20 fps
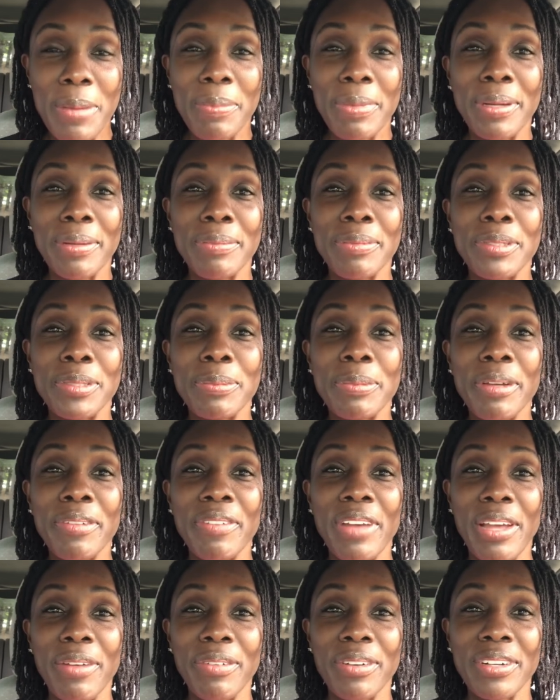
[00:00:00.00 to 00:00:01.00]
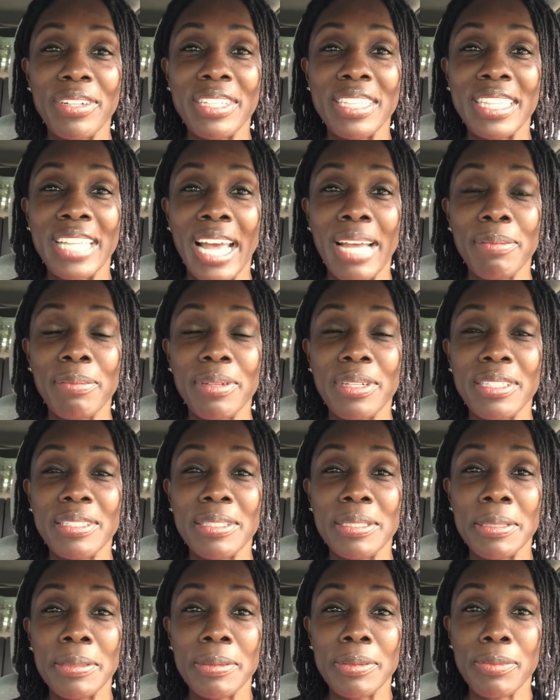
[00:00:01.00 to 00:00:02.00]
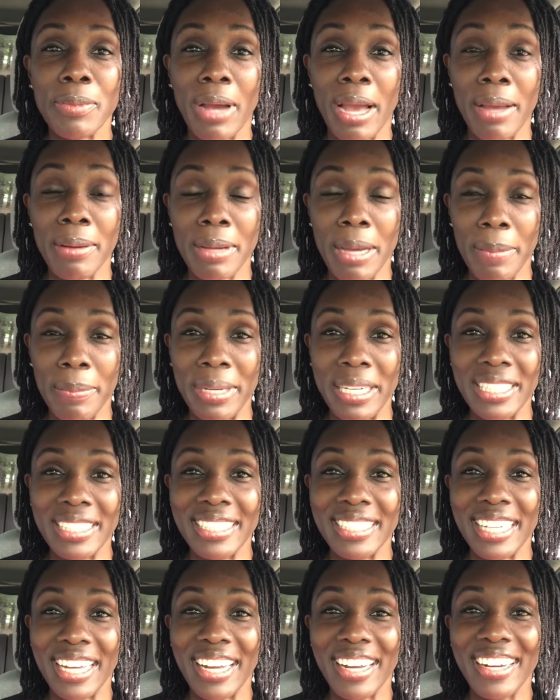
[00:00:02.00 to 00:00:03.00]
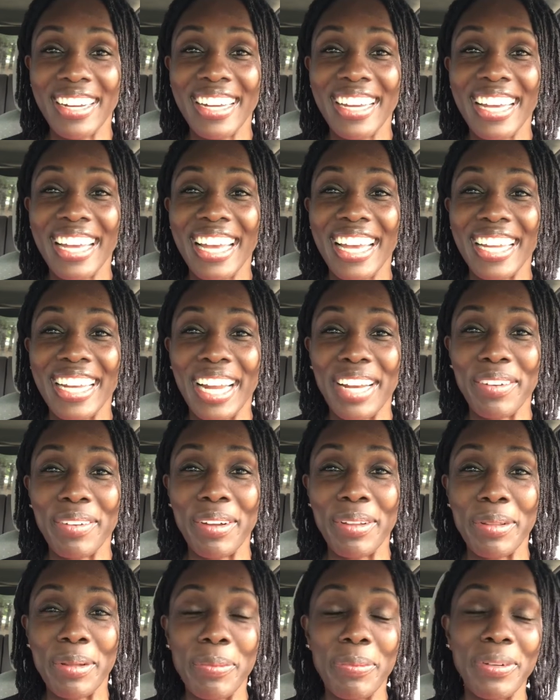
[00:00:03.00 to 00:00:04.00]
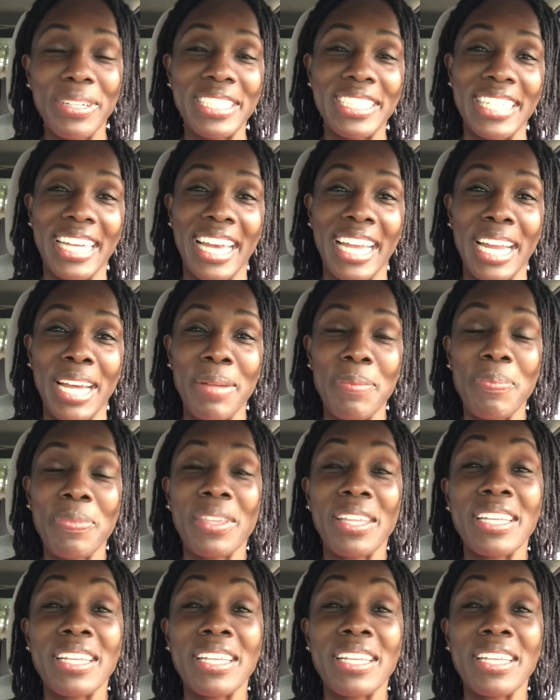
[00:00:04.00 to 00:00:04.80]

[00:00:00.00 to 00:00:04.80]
but do me a favor like subscribe comment and share and I greatly appreciate it